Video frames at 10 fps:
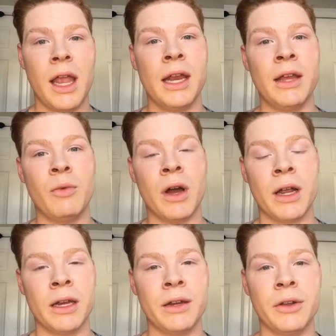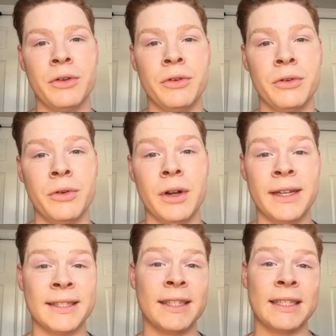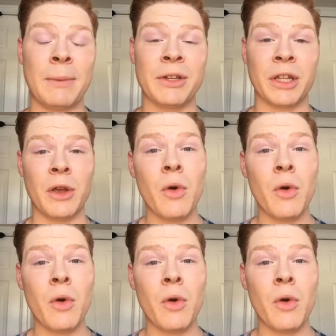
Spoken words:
anyone who is especially